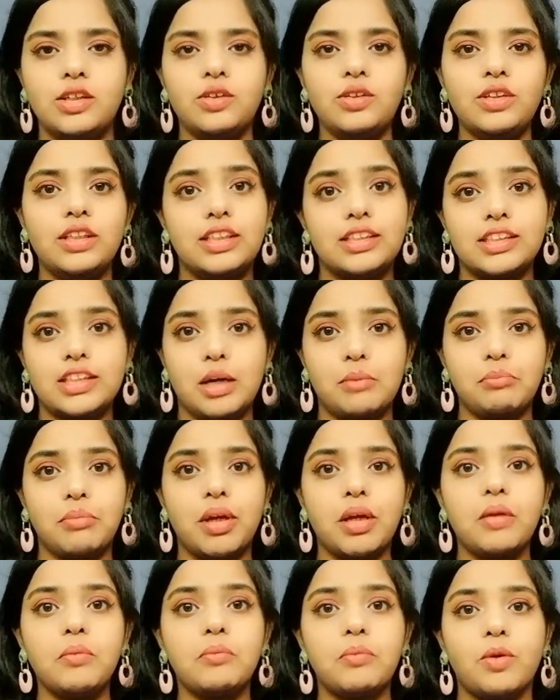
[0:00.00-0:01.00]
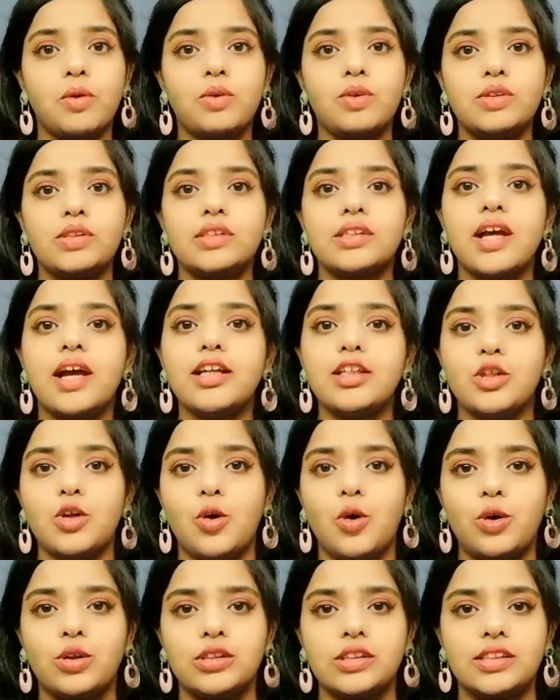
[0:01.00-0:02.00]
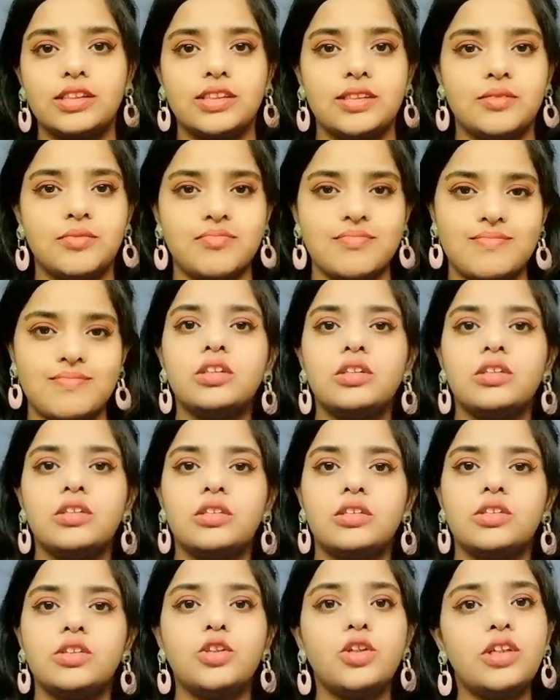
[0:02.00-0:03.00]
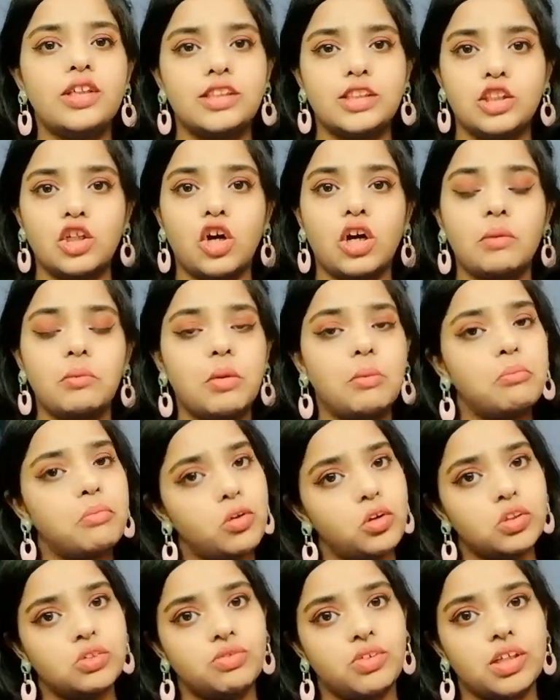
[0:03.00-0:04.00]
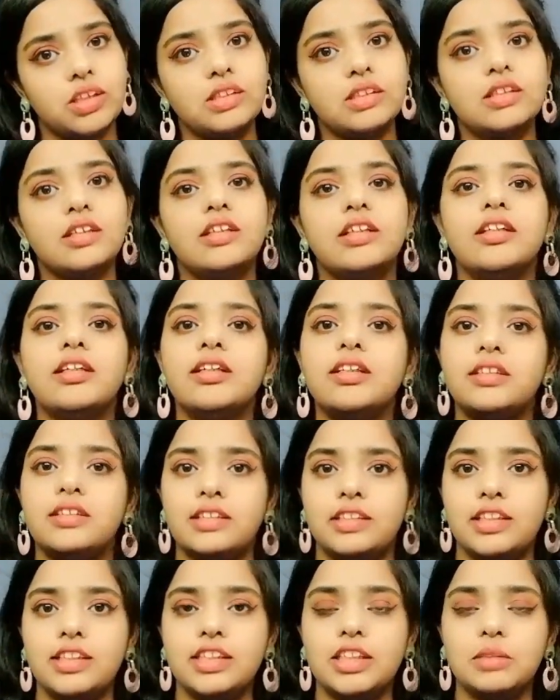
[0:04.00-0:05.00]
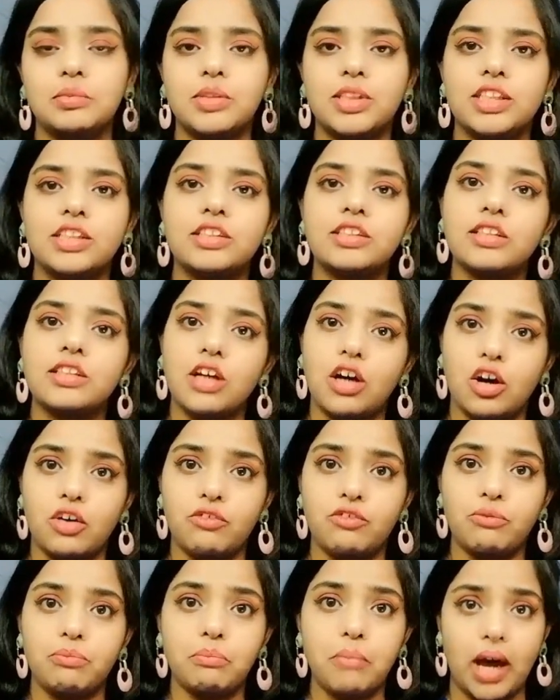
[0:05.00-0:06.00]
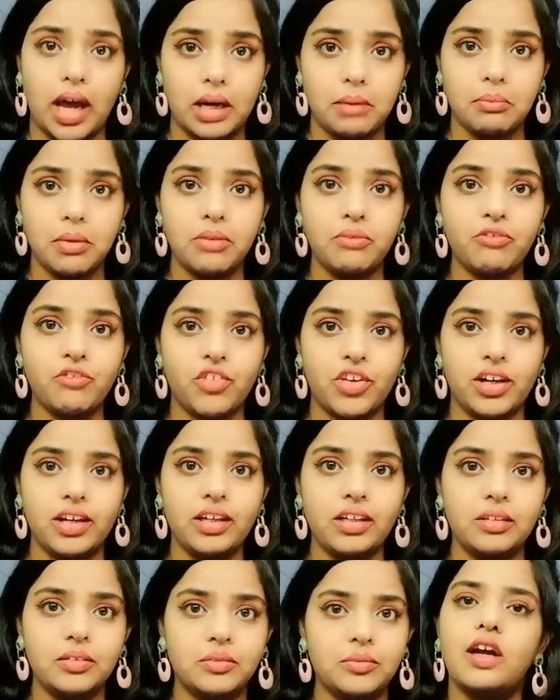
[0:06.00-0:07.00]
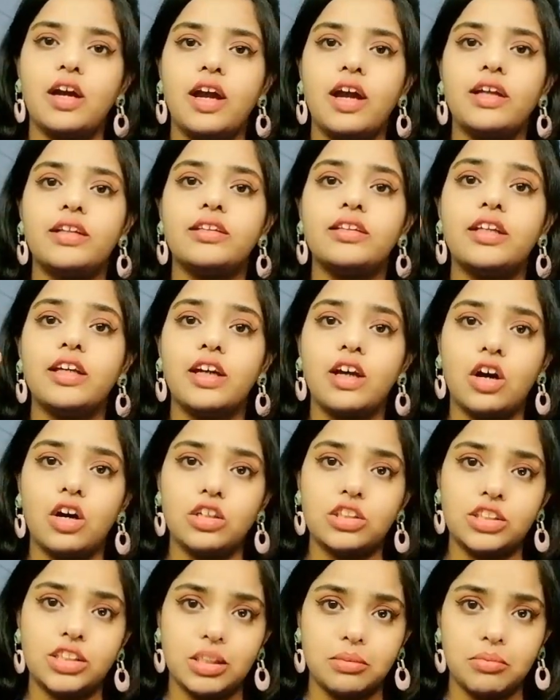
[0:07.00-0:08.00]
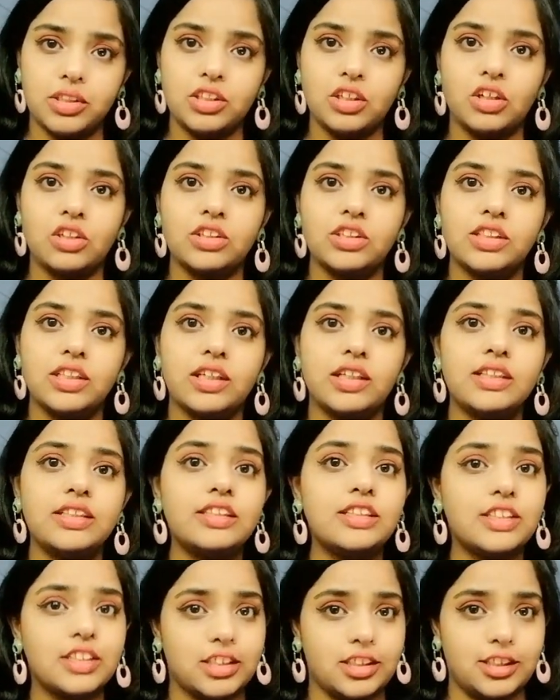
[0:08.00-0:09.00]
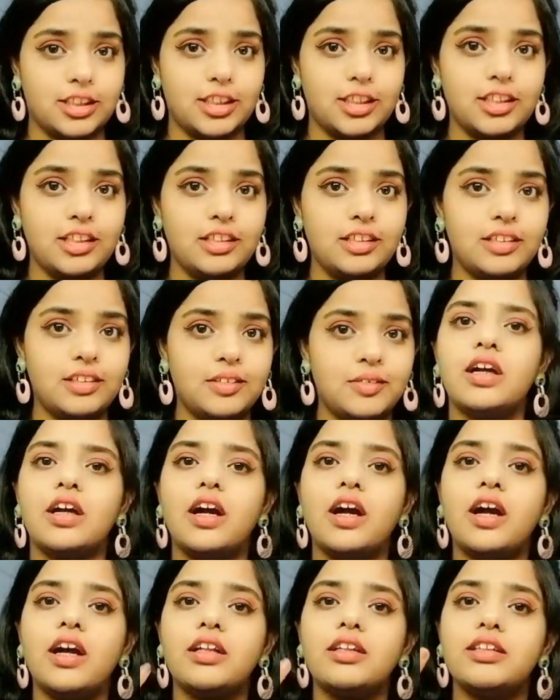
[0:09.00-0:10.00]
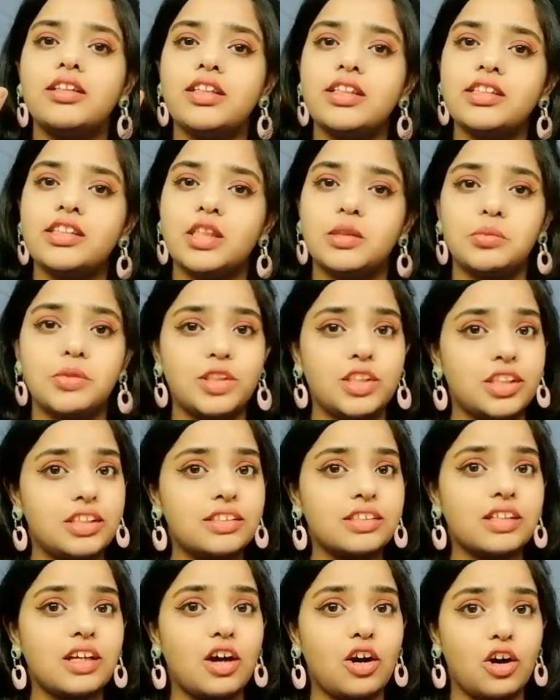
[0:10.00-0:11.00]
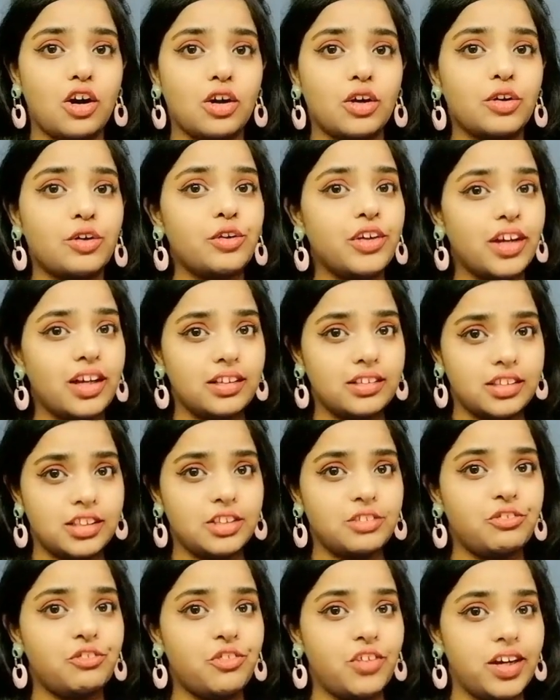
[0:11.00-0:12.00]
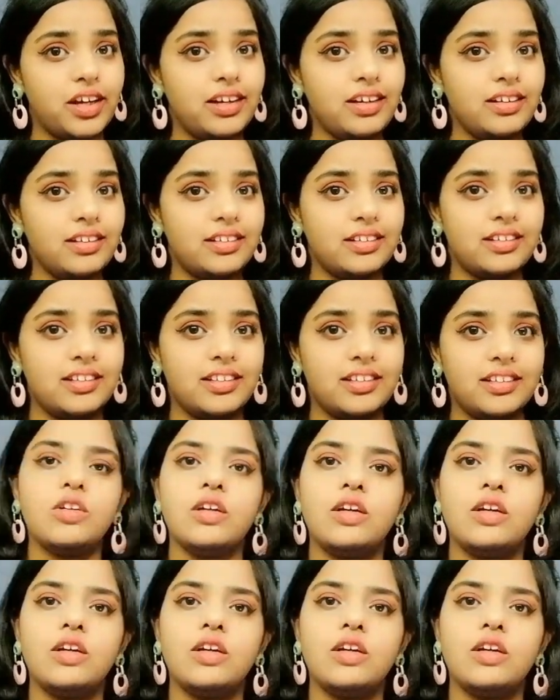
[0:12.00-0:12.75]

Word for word: So let's compare pros and cons. So let's talk about pros first. These lipsticks are paraben free and they are dermatologically tested and these lipsticks are cruelty free